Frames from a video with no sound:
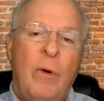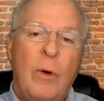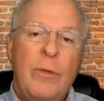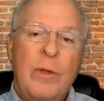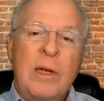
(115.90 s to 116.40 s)

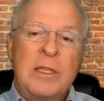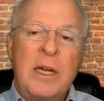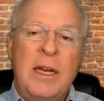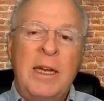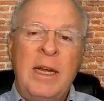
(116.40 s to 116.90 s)
Fourth
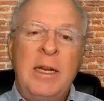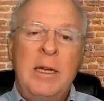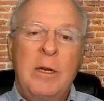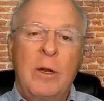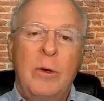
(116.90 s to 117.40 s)
is a
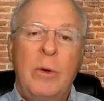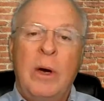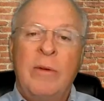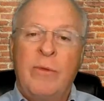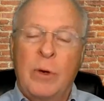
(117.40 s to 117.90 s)
deed in
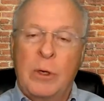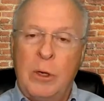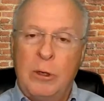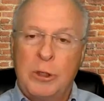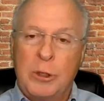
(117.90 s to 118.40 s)
lieu of
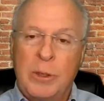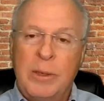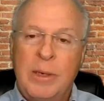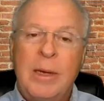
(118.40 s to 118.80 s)
foreclosure.